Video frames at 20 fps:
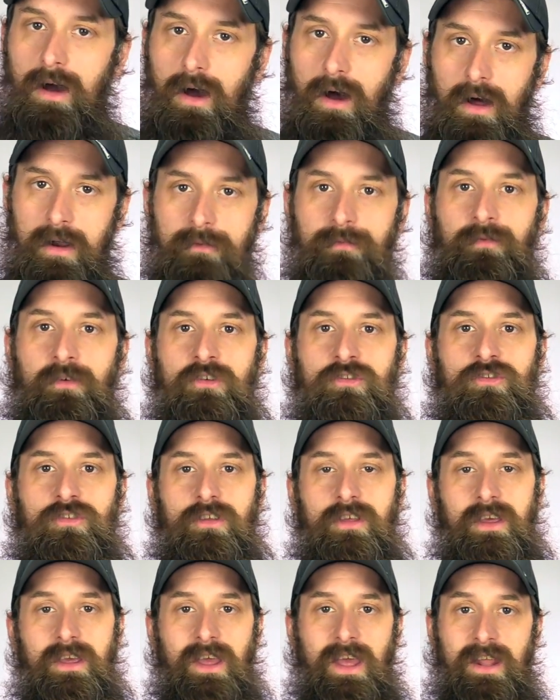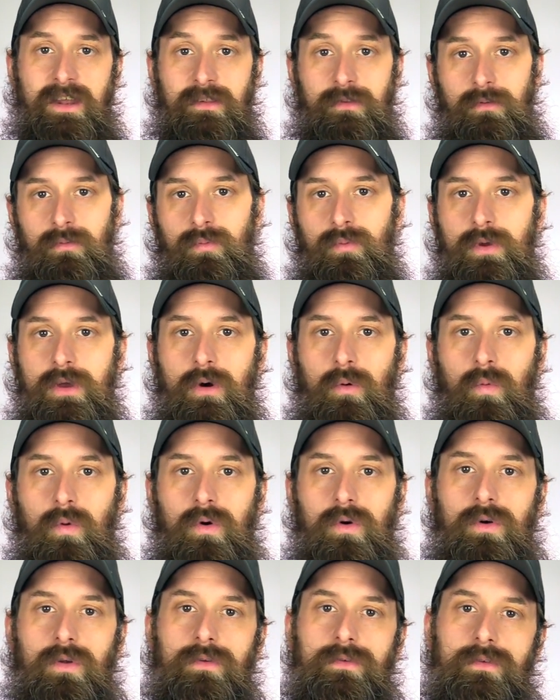Unofficially, and in the real
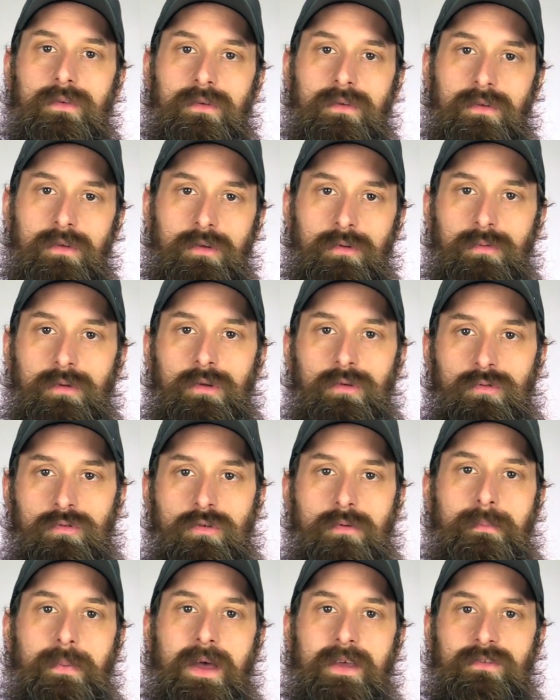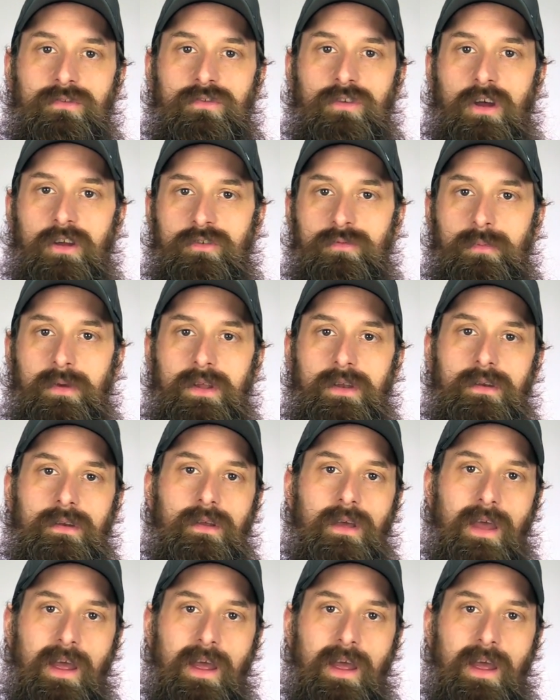world, you use your best judgment,